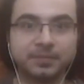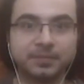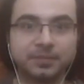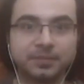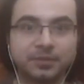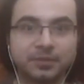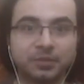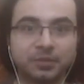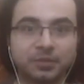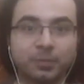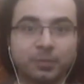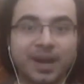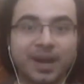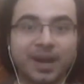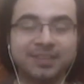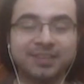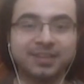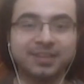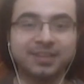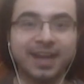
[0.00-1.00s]
The
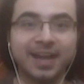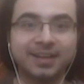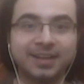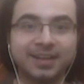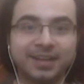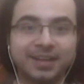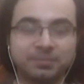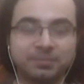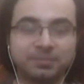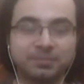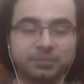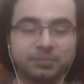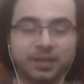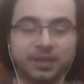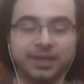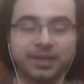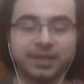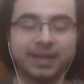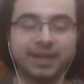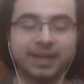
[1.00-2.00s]
surprise attack that
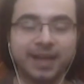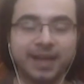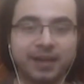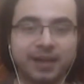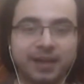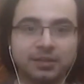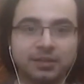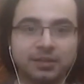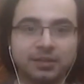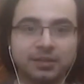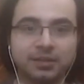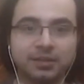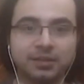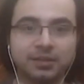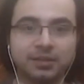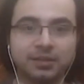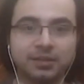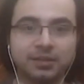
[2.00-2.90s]
Daryl did.